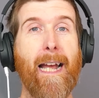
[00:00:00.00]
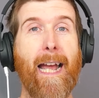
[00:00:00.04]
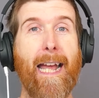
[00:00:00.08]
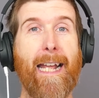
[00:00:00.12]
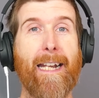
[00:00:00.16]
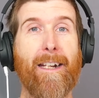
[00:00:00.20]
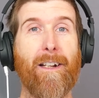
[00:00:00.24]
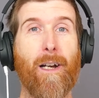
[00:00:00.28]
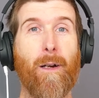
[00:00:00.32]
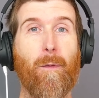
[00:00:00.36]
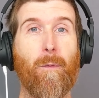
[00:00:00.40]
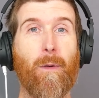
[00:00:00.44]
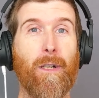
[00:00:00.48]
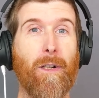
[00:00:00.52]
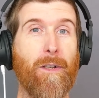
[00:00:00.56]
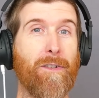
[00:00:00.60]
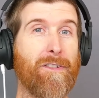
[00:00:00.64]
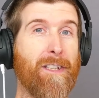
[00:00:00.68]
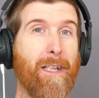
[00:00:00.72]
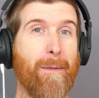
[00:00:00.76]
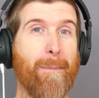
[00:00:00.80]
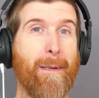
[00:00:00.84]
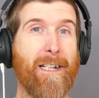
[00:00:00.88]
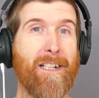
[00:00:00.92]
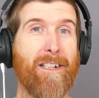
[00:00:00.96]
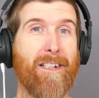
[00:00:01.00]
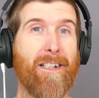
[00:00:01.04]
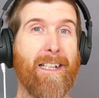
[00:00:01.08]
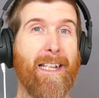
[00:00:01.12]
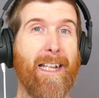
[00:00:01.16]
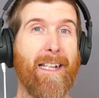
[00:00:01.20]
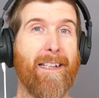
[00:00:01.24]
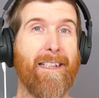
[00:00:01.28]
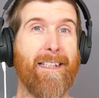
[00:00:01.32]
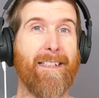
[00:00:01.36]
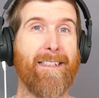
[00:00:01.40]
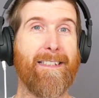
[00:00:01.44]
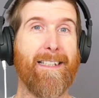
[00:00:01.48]
And I will also mention
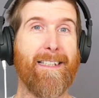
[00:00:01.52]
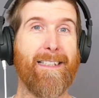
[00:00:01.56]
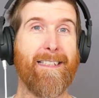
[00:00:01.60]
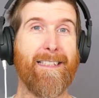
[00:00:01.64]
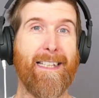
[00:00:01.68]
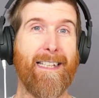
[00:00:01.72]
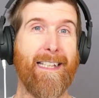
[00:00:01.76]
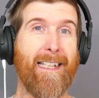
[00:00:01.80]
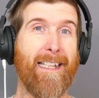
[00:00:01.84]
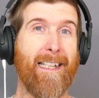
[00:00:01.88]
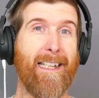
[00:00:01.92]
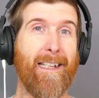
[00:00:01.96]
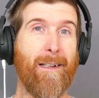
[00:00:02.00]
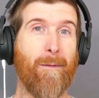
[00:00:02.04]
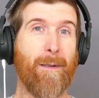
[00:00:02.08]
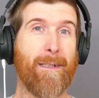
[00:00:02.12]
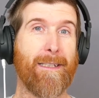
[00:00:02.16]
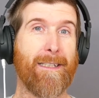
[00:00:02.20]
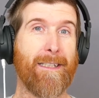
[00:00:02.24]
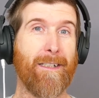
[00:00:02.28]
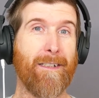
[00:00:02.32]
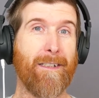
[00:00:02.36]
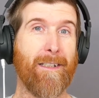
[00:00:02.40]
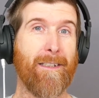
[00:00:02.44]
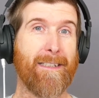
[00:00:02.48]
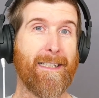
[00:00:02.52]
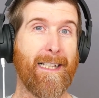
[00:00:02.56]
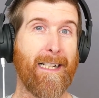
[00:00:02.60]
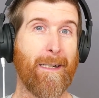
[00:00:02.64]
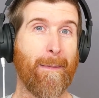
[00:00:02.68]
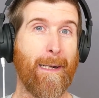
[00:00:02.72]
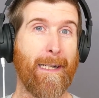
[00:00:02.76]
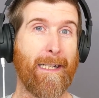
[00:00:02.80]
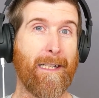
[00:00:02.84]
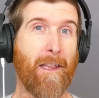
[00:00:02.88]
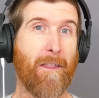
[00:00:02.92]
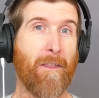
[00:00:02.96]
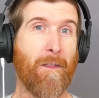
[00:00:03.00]
that this is the, we're still
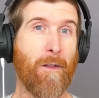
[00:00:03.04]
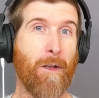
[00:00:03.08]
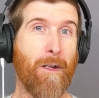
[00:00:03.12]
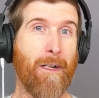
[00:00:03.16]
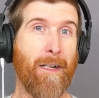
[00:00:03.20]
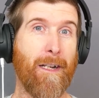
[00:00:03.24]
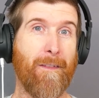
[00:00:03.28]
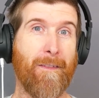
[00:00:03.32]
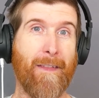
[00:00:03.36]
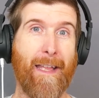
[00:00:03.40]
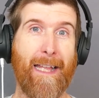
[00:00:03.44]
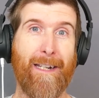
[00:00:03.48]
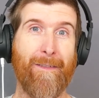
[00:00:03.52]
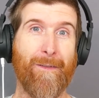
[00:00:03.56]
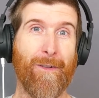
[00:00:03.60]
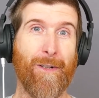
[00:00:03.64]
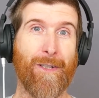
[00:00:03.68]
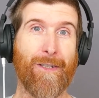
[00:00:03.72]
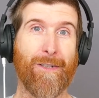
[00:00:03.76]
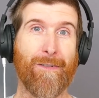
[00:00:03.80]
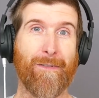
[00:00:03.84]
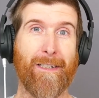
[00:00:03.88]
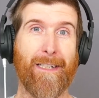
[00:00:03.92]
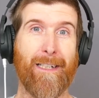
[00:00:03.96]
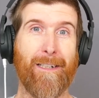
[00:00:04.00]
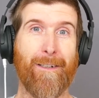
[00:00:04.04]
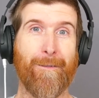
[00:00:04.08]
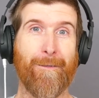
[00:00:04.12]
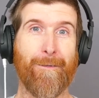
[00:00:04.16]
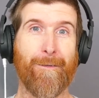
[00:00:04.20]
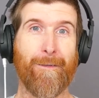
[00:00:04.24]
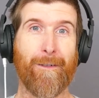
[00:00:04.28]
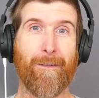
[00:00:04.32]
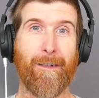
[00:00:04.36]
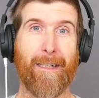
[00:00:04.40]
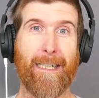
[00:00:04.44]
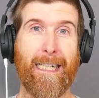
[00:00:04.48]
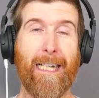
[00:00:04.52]
celebrating the 30th anniversary of
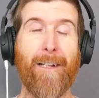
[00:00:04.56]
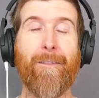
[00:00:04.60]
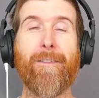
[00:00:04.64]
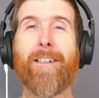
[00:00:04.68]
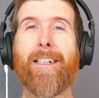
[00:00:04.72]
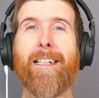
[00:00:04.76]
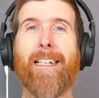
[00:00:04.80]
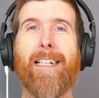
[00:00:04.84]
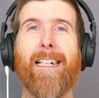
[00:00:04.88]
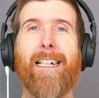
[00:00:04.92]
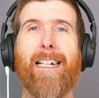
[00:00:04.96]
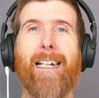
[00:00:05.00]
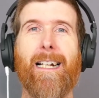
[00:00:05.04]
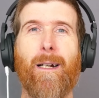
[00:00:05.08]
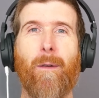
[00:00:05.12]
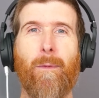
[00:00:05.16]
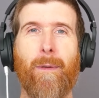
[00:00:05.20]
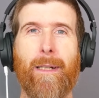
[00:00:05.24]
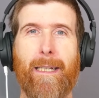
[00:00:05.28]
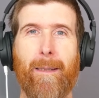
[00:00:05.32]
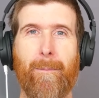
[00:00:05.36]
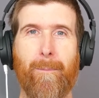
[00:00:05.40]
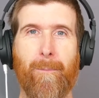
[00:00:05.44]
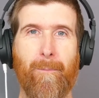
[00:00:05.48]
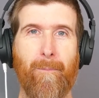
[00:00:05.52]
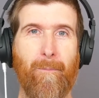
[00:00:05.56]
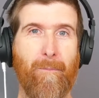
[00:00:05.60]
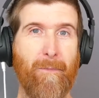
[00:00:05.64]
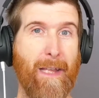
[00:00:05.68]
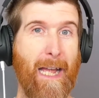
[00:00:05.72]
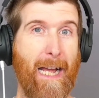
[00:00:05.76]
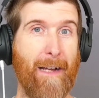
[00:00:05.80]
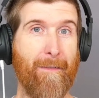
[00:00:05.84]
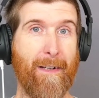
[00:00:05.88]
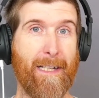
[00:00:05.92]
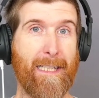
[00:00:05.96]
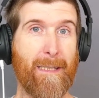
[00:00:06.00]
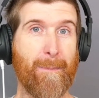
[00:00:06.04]
Green Left. We
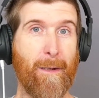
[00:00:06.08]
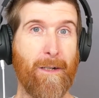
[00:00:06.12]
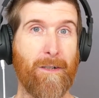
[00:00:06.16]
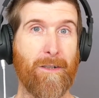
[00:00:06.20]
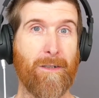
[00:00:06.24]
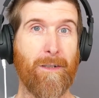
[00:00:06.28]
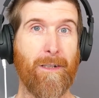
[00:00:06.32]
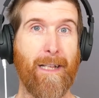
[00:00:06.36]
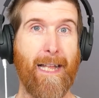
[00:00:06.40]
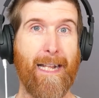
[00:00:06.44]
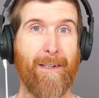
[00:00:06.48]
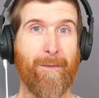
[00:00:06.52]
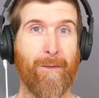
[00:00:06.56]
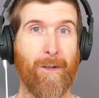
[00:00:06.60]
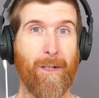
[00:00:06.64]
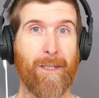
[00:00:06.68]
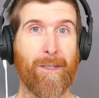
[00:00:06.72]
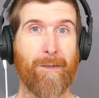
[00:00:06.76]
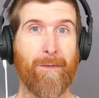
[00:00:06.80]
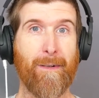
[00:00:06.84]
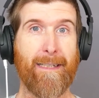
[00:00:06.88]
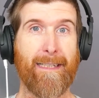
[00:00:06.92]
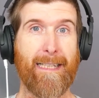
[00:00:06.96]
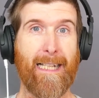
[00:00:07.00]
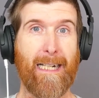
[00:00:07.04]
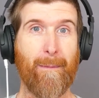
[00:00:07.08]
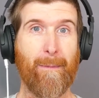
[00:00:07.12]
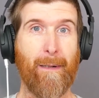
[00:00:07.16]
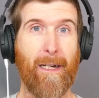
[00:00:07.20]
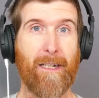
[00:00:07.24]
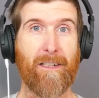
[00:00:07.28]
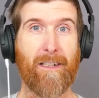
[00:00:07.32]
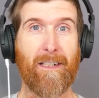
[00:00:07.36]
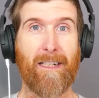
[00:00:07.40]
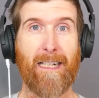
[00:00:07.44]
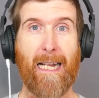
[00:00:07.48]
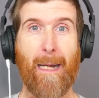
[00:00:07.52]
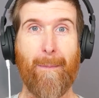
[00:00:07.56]
have a special anniversary
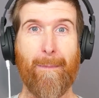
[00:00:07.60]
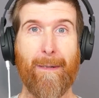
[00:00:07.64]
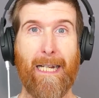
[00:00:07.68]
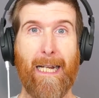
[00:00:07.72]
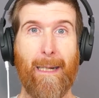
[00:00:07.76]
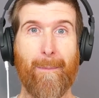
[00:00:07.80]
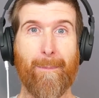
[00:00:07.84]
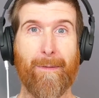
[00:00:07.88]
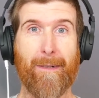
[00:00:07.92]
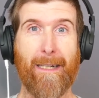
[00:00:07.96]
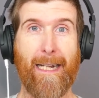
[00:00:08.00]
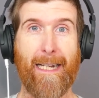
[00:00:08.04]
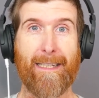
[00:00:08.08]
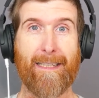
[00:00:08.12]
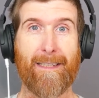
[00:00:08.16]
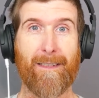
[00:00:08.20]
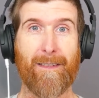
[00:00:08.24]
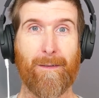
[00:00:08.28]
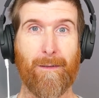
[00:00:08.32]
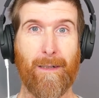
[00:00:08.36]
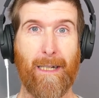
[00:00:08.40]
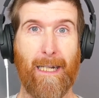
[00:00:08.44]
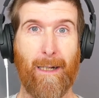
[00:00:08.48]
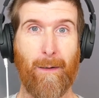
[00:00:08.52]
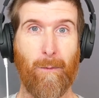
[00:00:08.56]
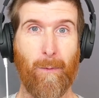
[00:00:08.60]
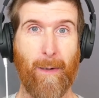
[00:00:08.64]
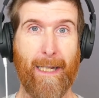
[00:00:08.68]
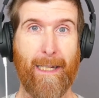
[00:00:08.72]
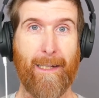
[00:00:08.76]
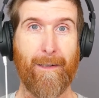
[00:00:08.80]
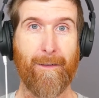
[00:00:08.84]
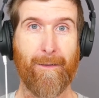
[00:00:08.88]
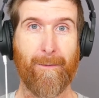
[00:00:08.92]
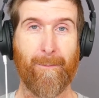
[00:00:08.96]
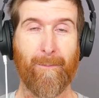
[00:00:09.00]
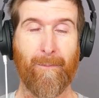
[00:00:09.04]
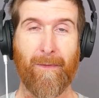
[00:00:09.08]
celebration coming up next uh,
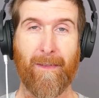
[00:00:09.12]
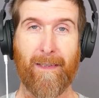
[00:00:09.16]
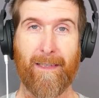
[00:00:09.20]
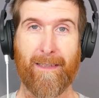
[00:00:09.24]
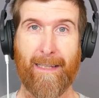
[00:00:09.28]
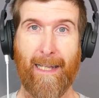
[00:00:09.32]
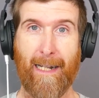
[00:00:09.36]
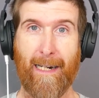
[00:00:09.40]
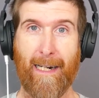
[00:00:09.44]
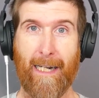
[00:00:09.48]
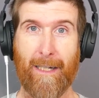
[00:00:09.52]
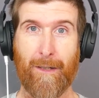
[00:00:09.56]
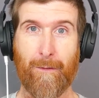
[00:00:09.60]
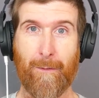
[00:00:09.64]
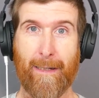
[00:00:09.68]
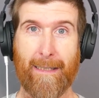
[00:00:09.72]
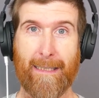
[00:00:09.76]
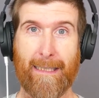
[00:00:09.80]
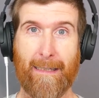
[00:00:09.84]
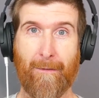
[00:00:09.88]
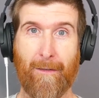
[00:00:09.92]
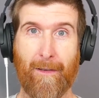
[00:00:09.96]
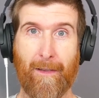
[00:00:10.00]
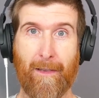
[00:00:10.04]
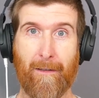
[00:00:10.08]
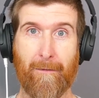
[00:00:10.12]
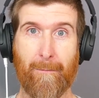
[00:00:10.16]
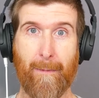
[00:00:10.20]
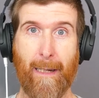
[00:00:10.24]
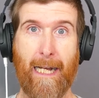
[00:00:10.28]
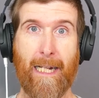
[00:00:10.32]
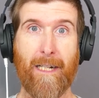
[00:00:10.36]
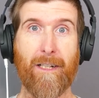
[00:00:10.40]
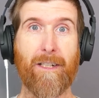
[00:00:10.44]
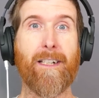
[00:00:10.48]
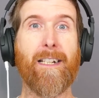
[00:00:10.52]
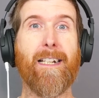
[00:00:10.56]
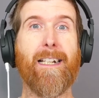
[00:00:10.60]
week, Saturday 27th of
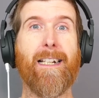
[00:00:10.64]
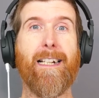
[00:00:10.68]
March.